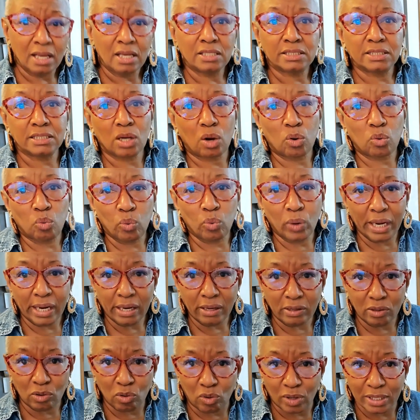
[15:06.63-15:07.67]
So
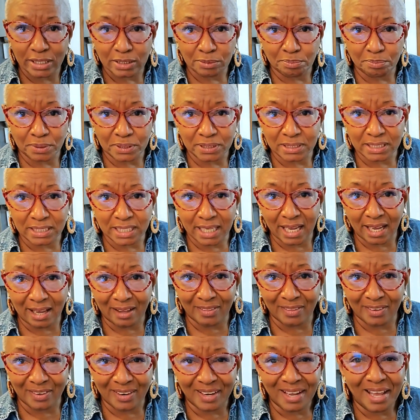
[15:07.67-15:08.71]
we're going to put
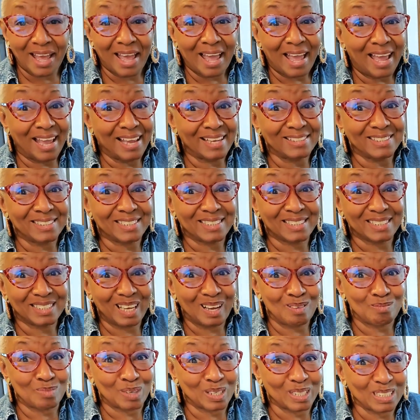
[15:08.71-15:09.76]
together a
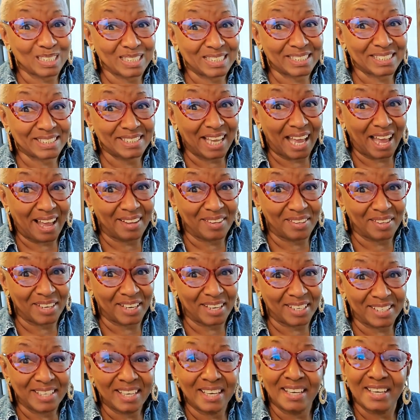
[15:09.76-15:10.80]
summer
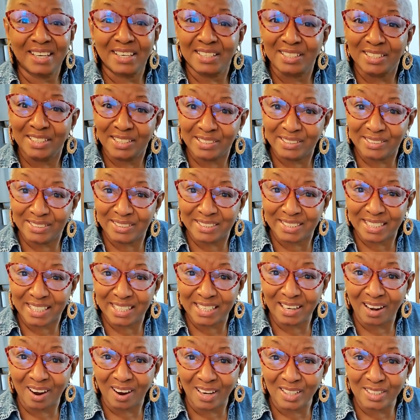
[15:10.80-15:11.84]
salad
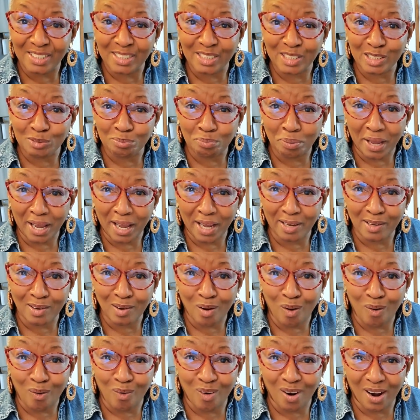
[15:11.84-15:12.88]
using our shoe-peg
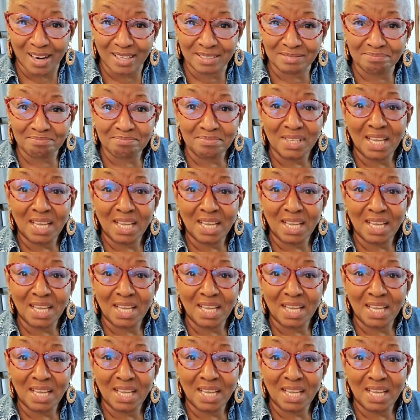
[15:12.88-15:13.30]
corn.